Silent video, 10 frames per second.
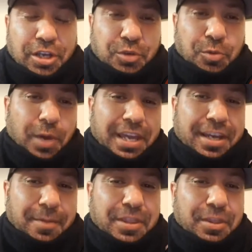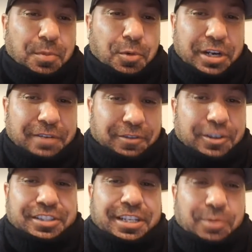You wake up in the morning
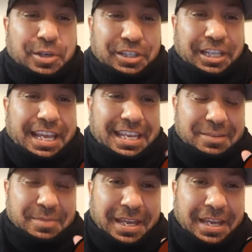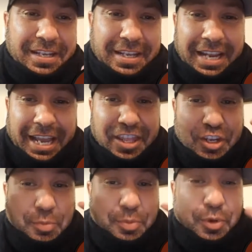first thing while you're laying in bed, and
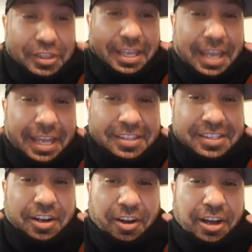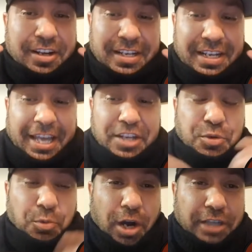then you put the headset on and
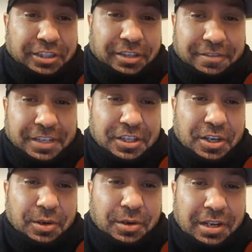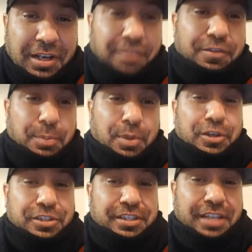you watch a video of the
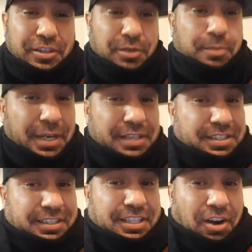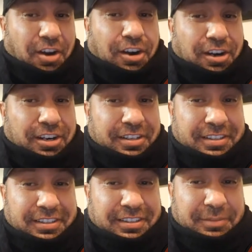person that you're basically are,
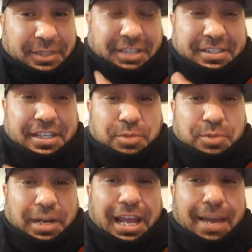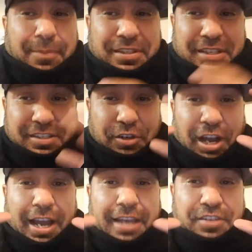because that's what happens is your
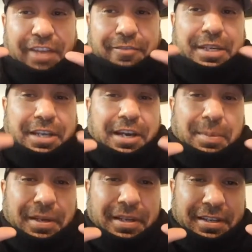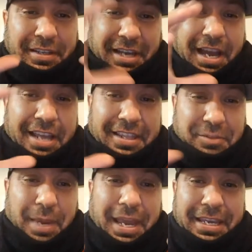eyes have become the guy that's
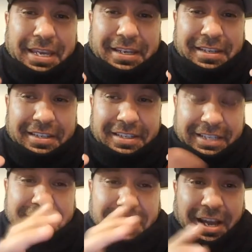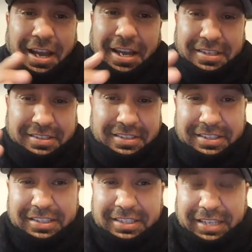banging his eyes.
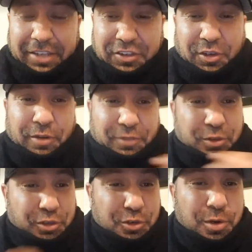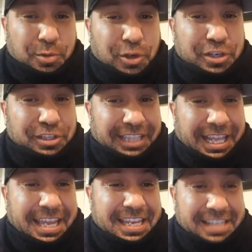And so if you do one while you're
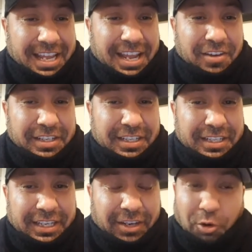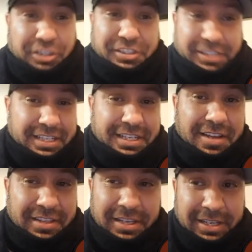laying down or sitting
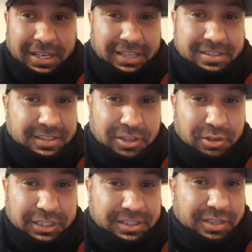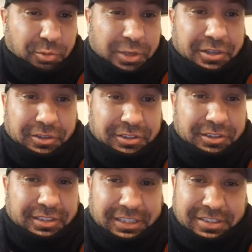down, it's like real,
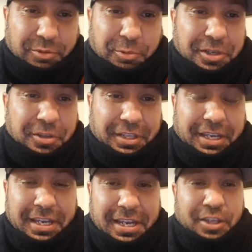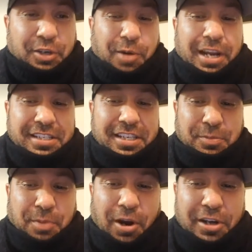dude. It's the real thing. The
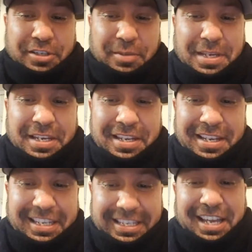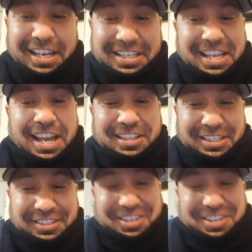craziest part to me, yeah, exactly.